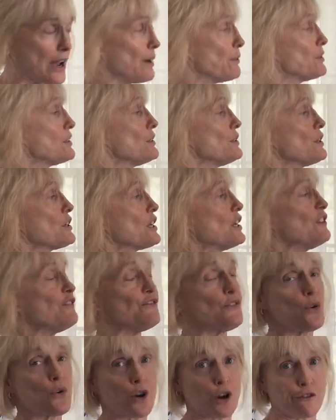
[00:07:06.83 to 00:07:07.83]
I was looking
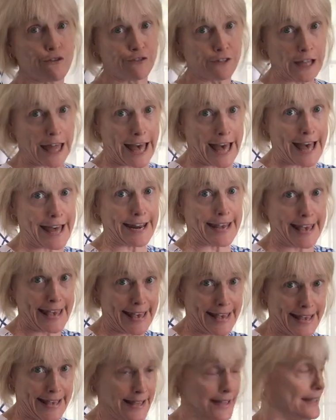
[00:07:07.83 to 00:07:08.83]
for a flat
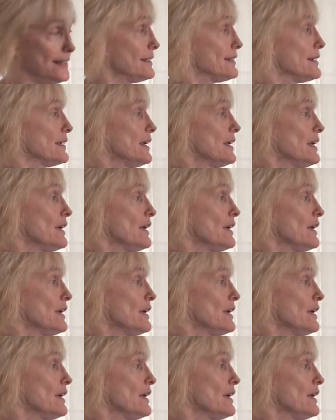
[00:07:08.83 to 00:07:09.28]
hand,